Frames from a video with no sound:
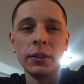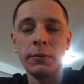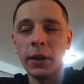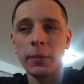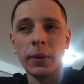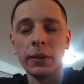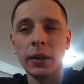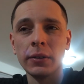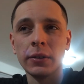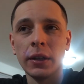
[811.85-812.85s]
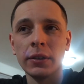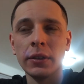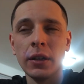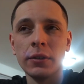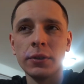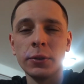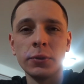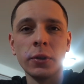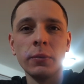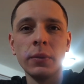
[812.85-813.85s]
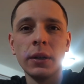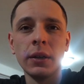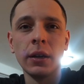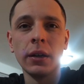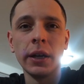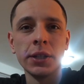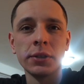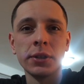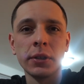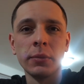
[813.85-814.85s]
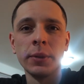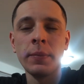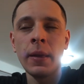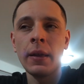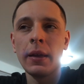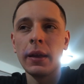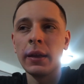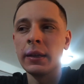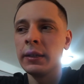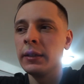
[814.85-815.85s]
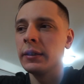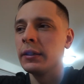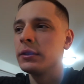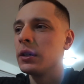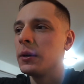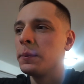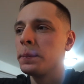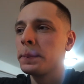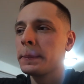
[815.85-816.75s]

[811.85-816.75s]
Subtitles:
You find him on YouTube, Asian gentleman, and he is one